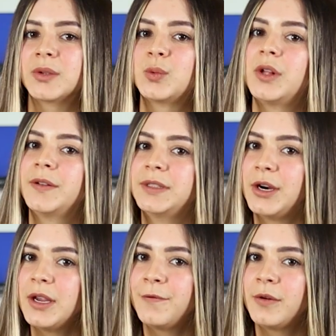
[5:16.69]
as well as
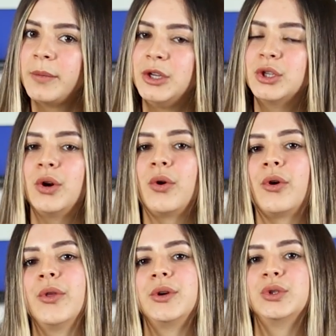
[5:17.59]
their information
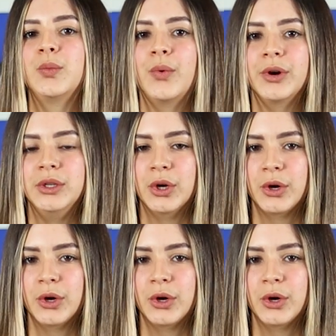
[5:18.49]
or other supporting